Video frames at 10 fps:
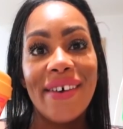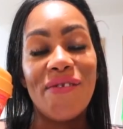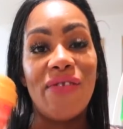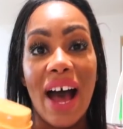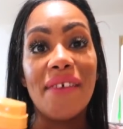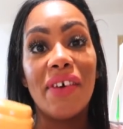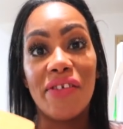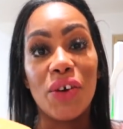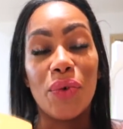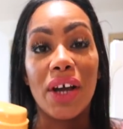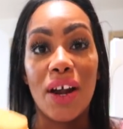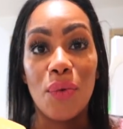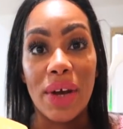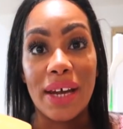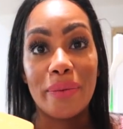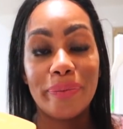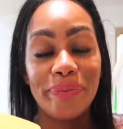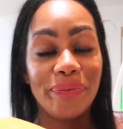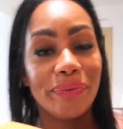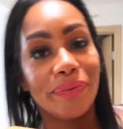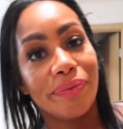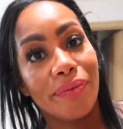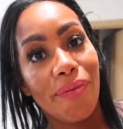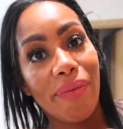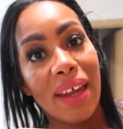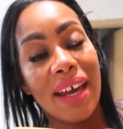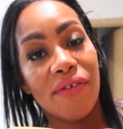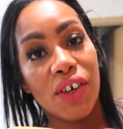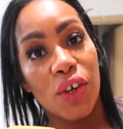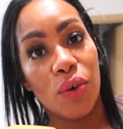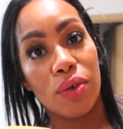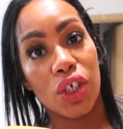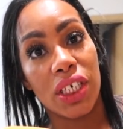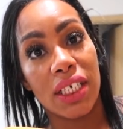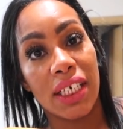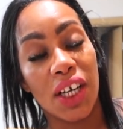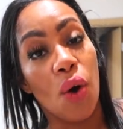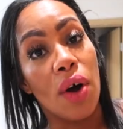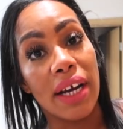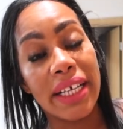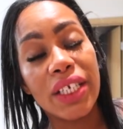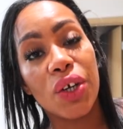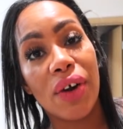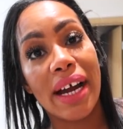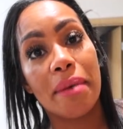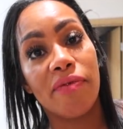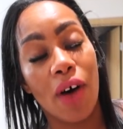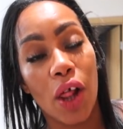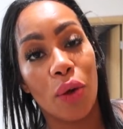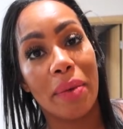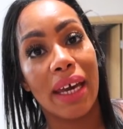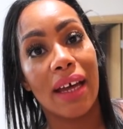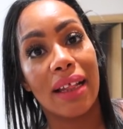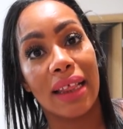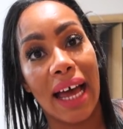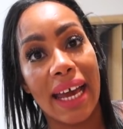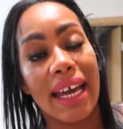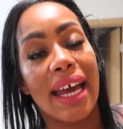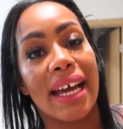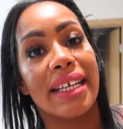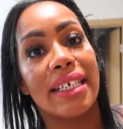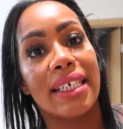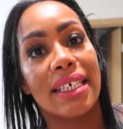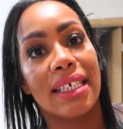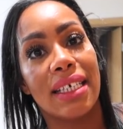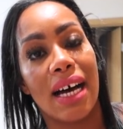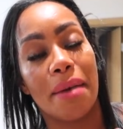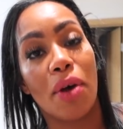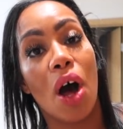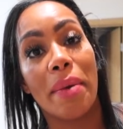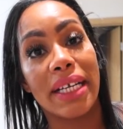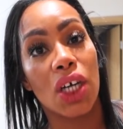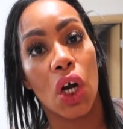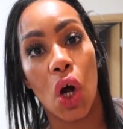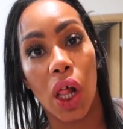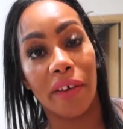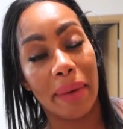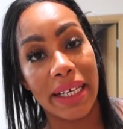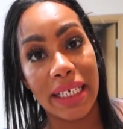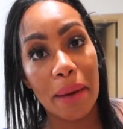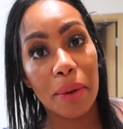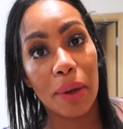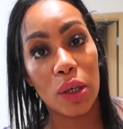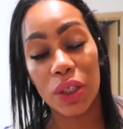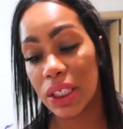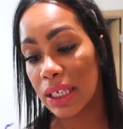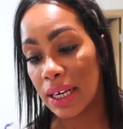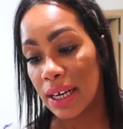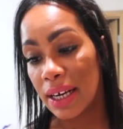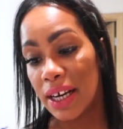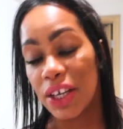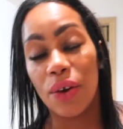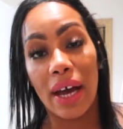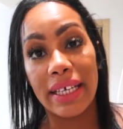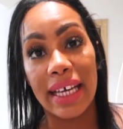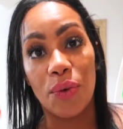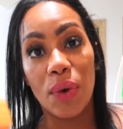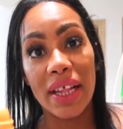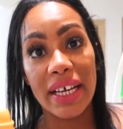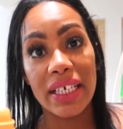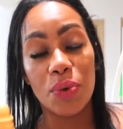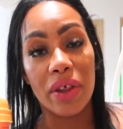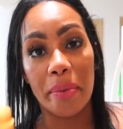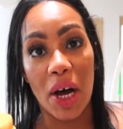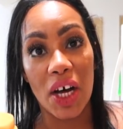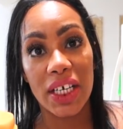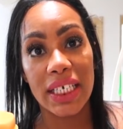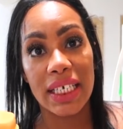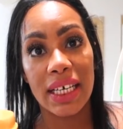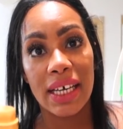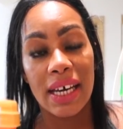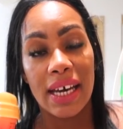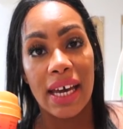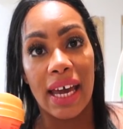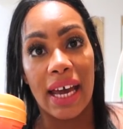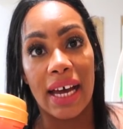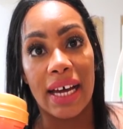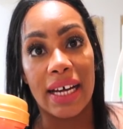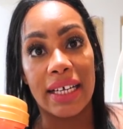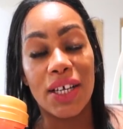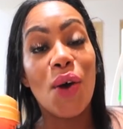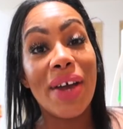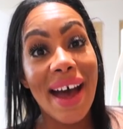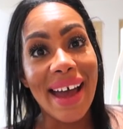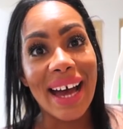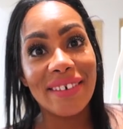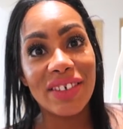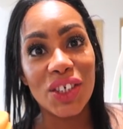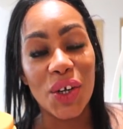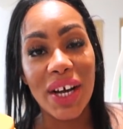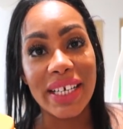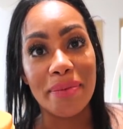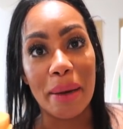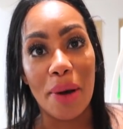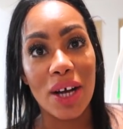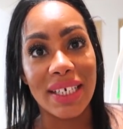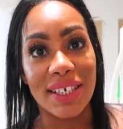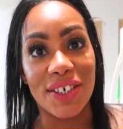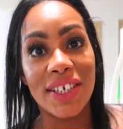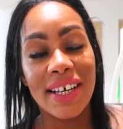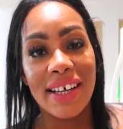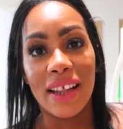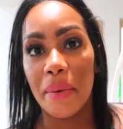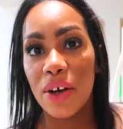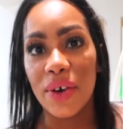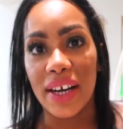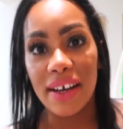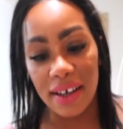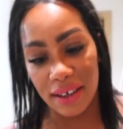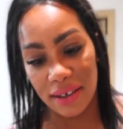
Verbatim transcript: Five of you are gonna win if you just go on Instagram, follow me, like, and um, comment on all of my December posts. You guys can win this with a box. And oh yeah, I have to show you guys my box still. Let me go get it.